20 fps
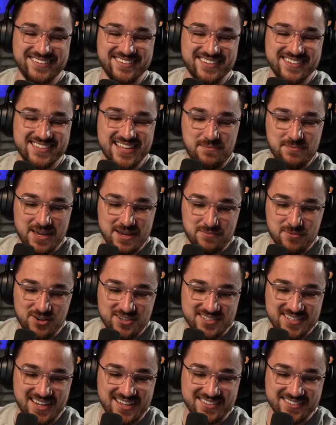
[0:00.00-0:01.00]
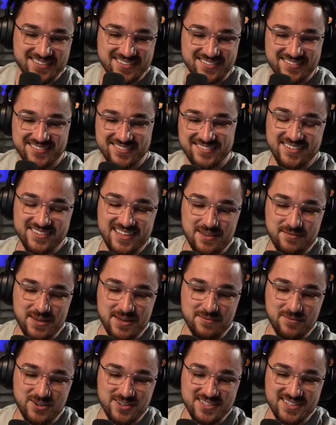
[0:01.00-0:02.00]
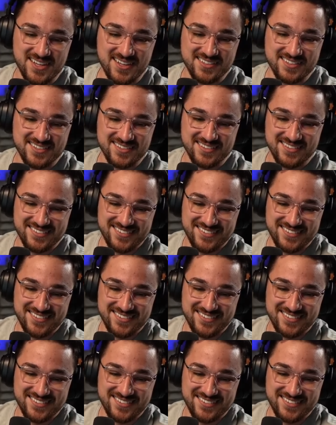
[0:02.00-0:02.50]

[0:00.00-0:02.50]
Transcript: Does that make more sense? Does that make more sense?